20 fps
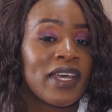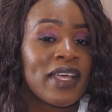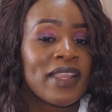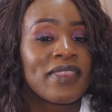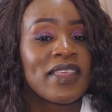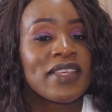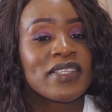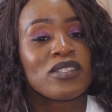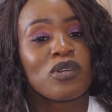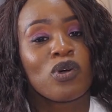
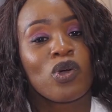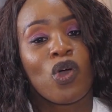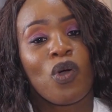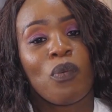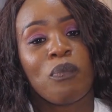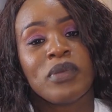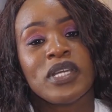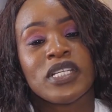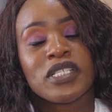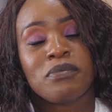There's no
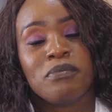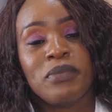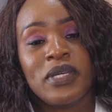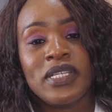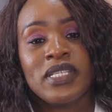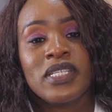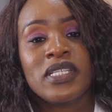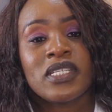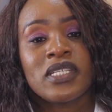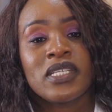
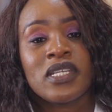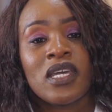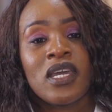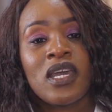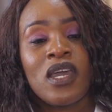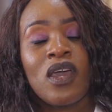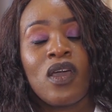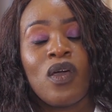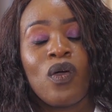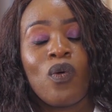commitment
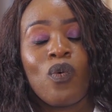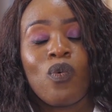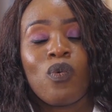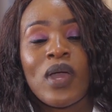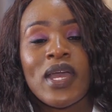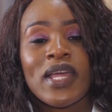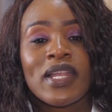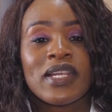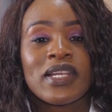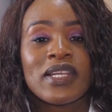
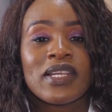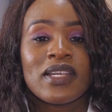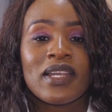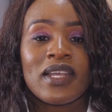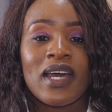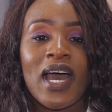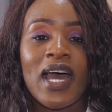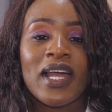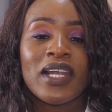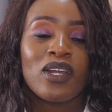when
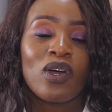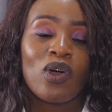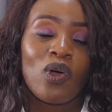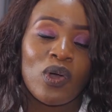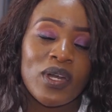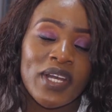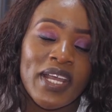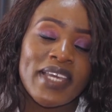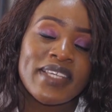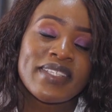an
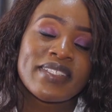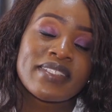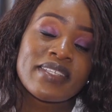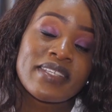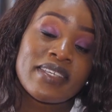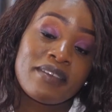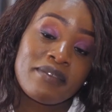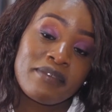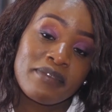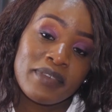order is
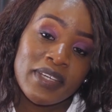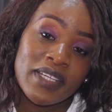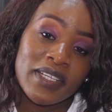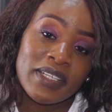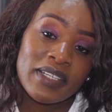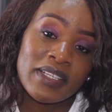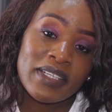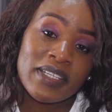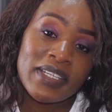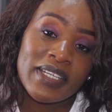
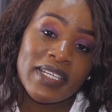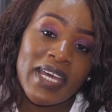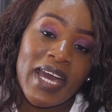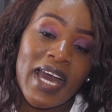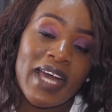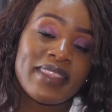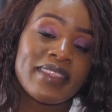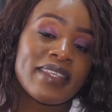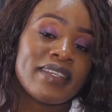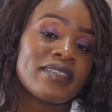given
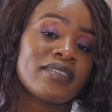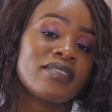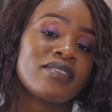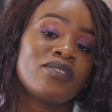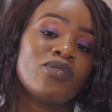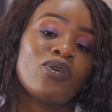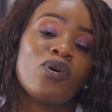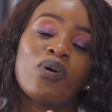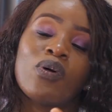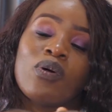and there's
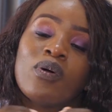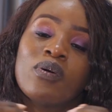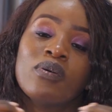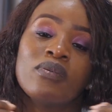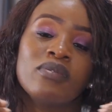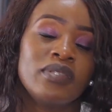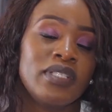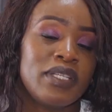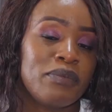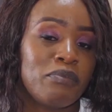no
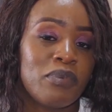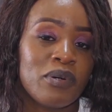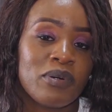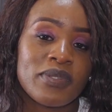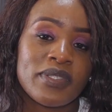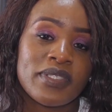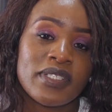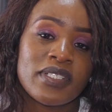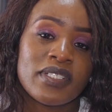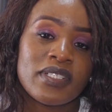
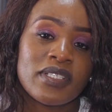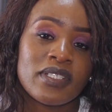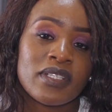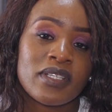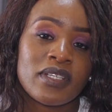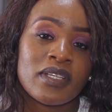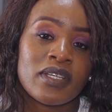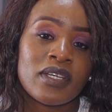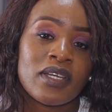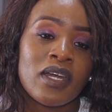deposit.
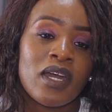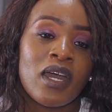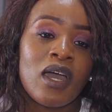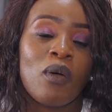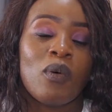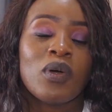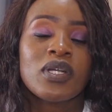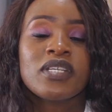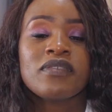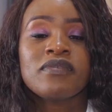
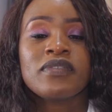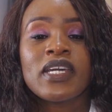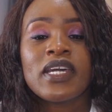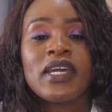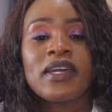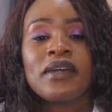What if